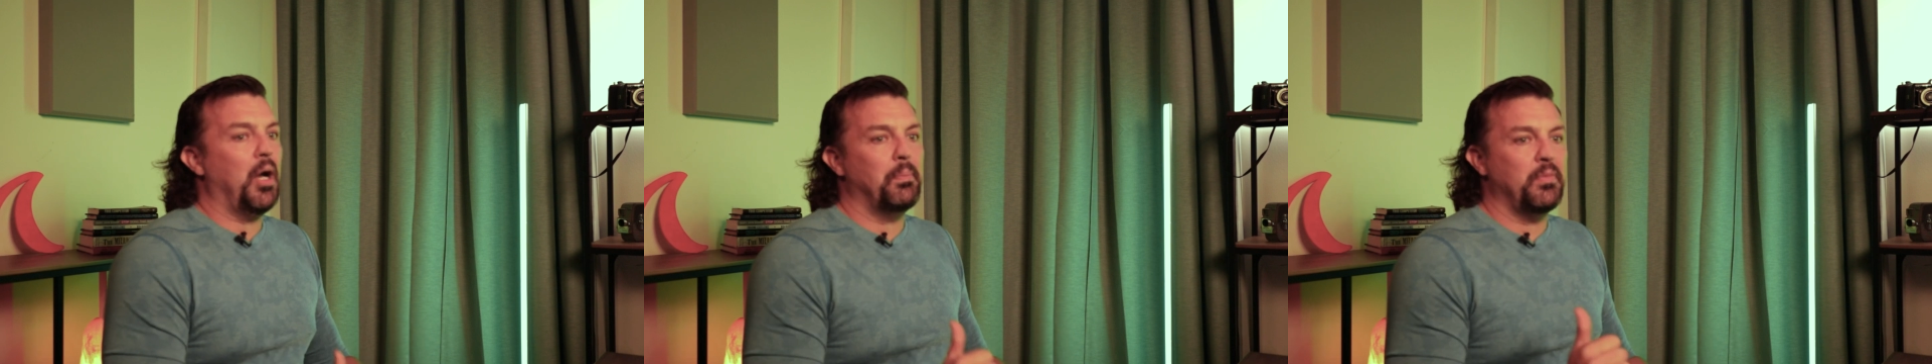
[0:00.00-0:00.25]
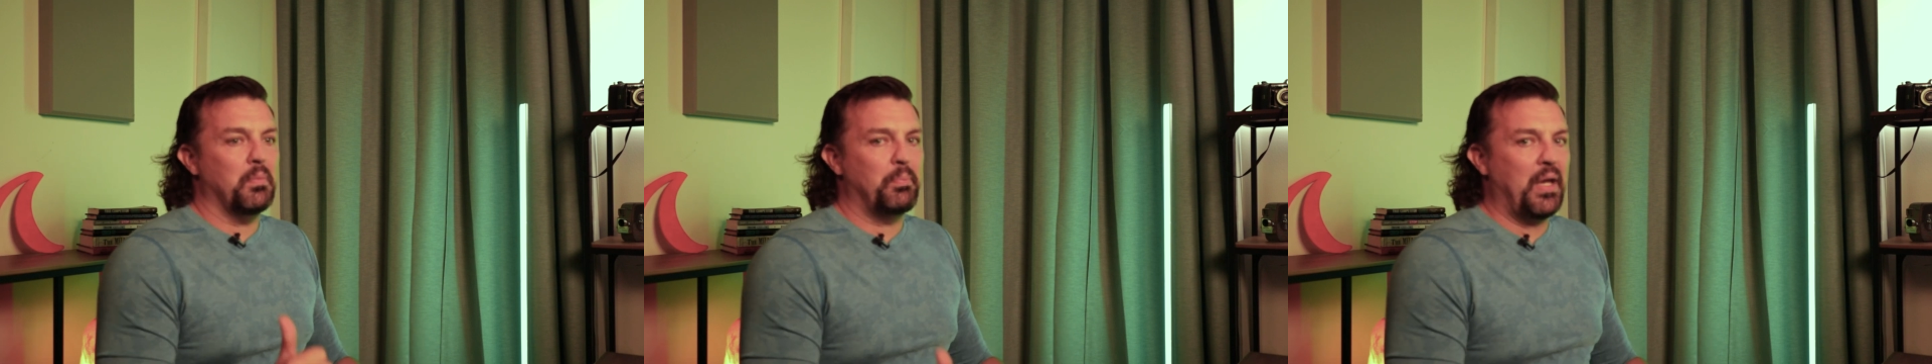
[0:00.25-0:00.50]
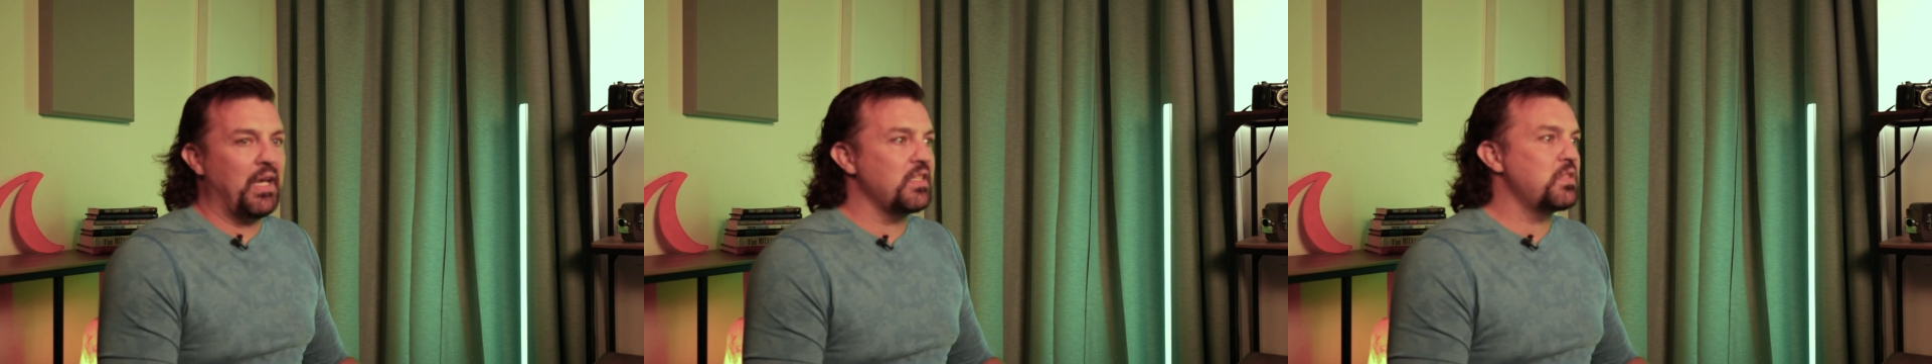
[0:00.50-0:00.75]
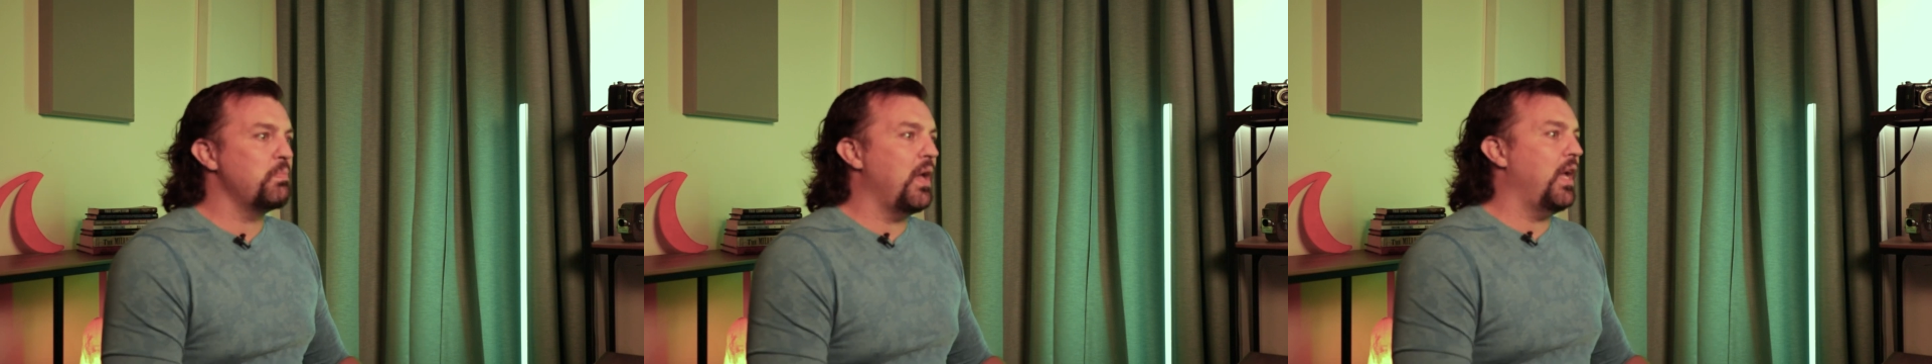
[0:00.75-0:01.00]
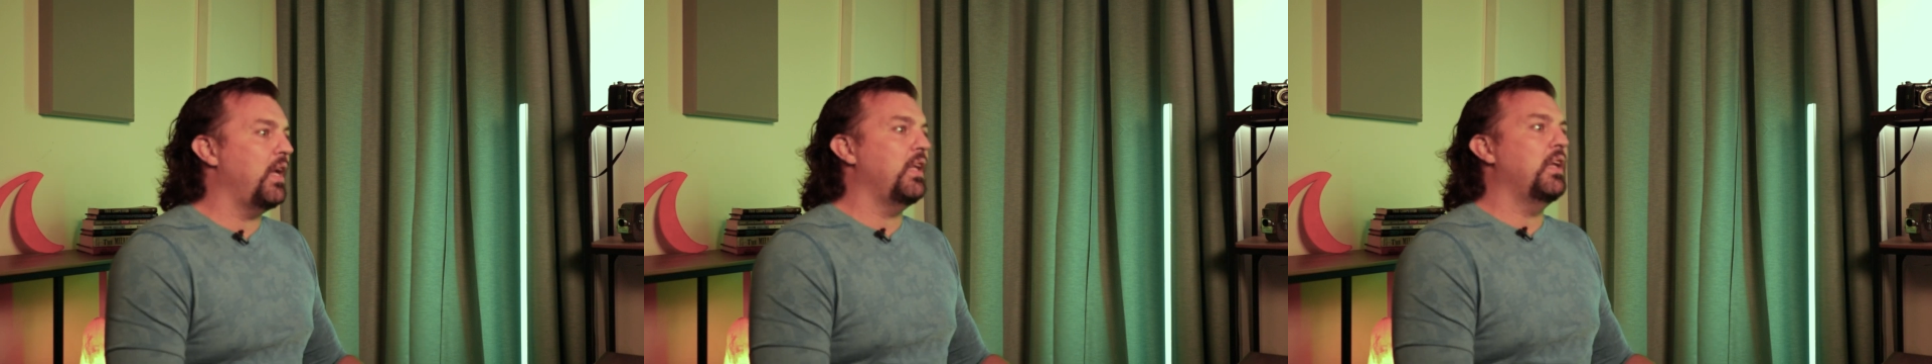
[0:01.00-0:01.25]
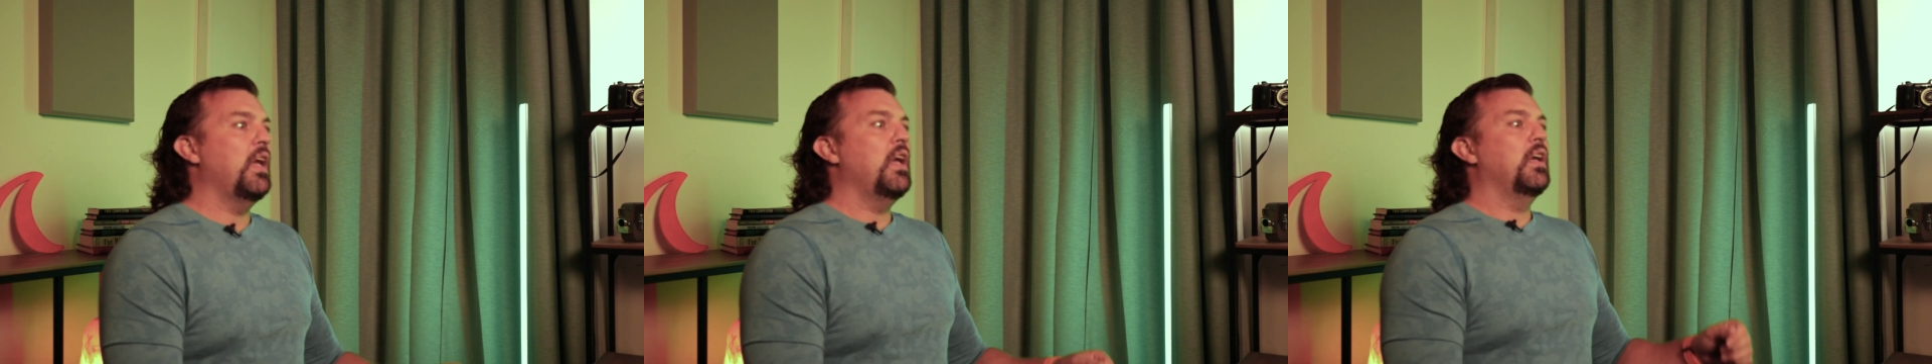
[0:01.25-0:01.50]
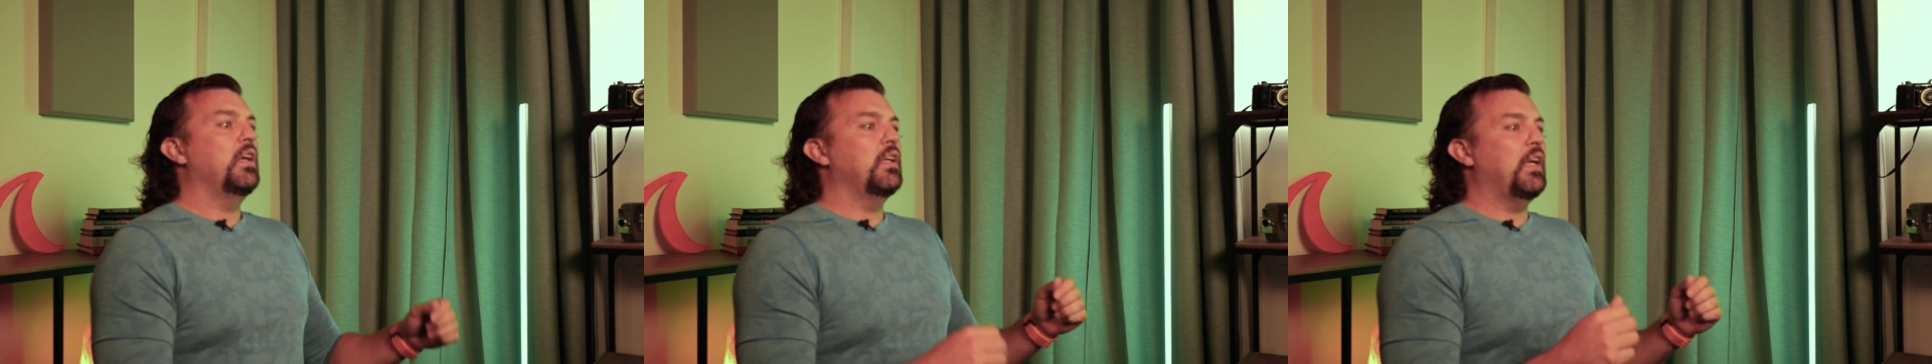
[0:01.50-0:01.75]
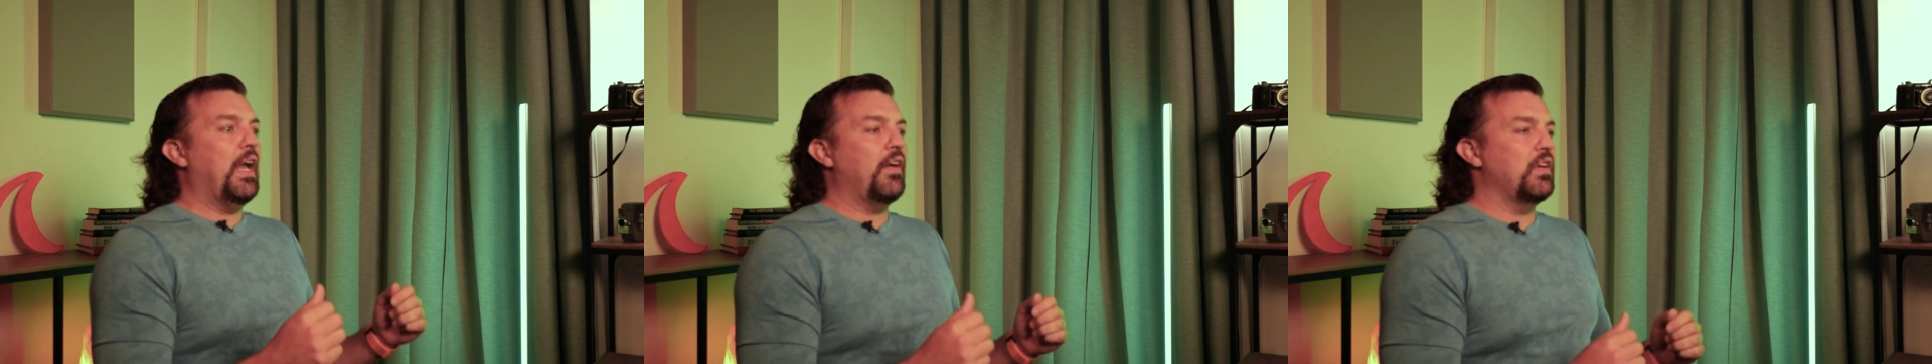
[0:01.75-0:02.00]
your bed's made,
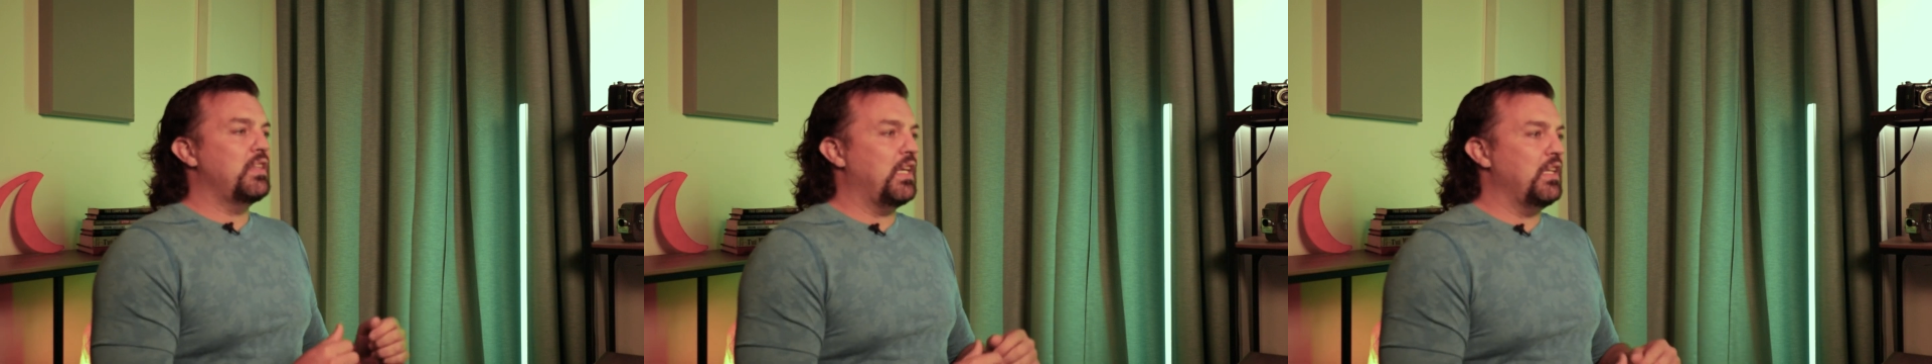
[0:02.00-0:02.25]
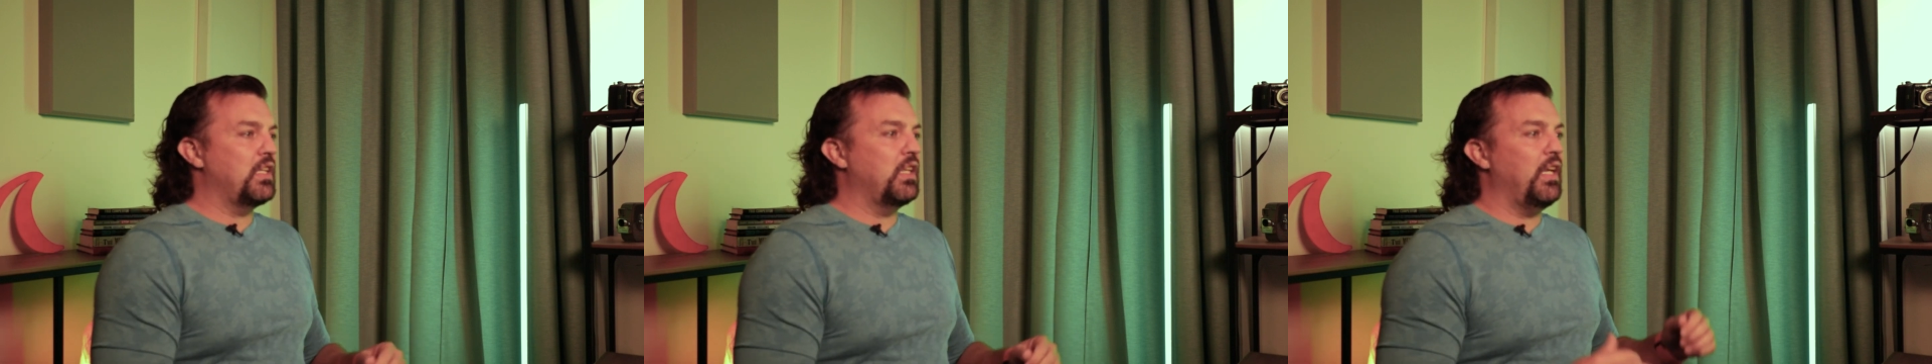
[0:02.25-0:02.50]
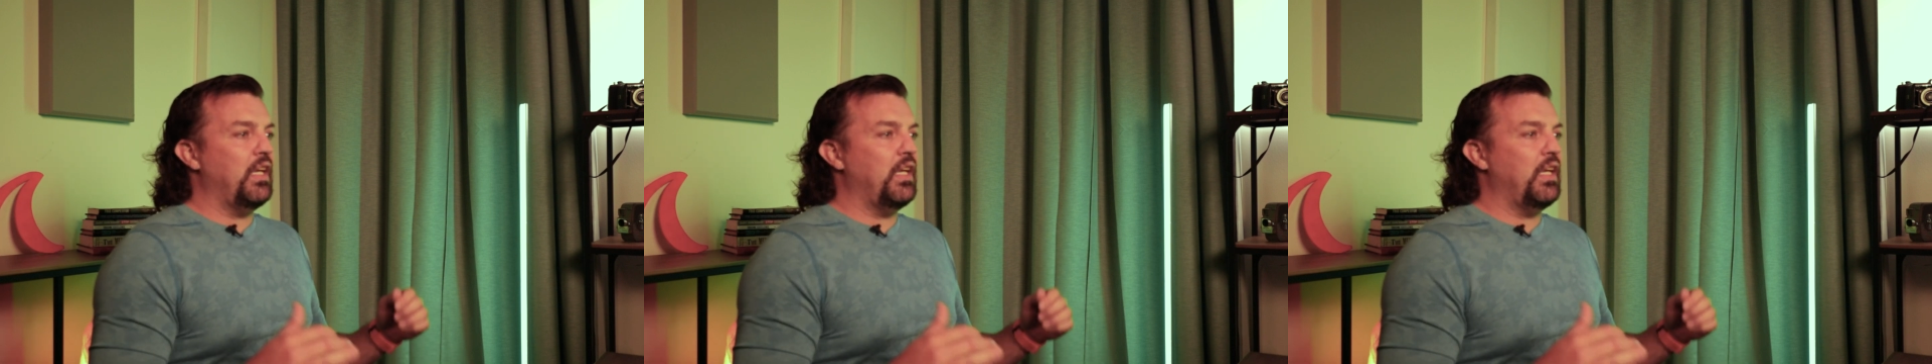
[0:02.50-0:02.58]
everything clean,